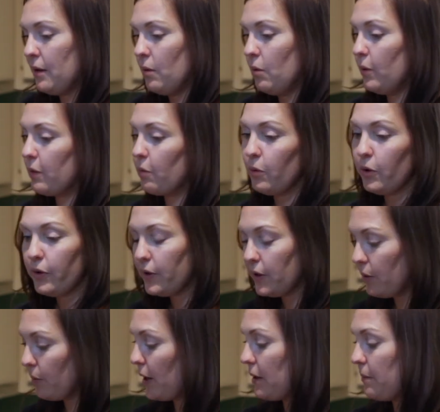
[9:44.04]
With wool,
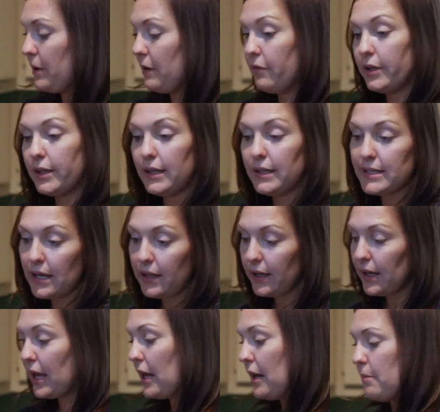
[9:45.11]
you want to be really
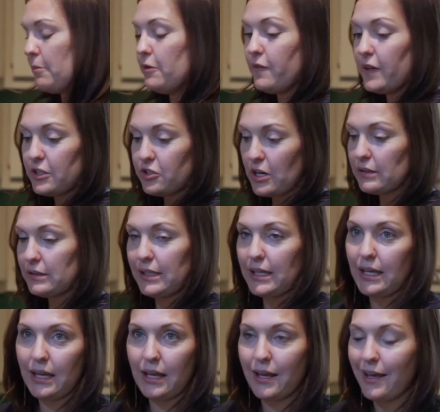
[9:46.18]
delicate and move it
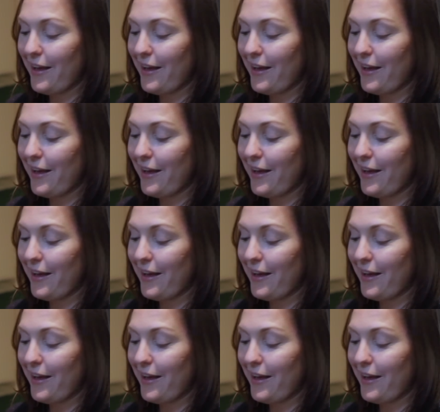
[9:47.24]
gently